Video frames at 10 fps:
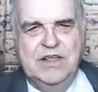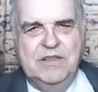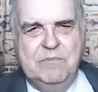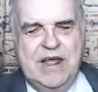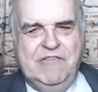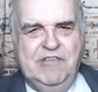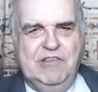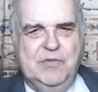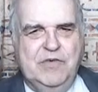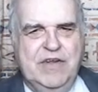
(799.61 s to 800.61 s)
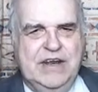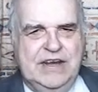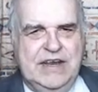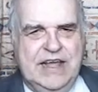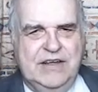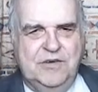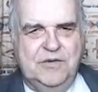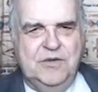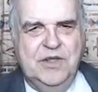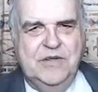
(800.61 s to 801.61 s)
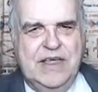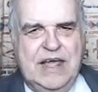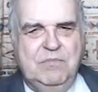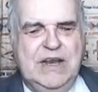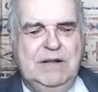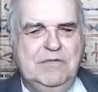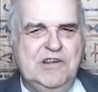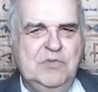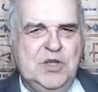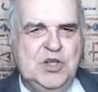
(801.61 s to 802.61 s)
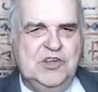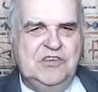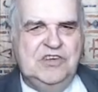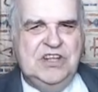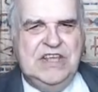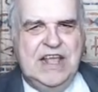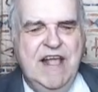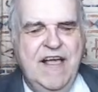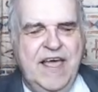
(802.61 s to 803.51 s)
the batteries were running down, or they hadn't been able to switch it to T.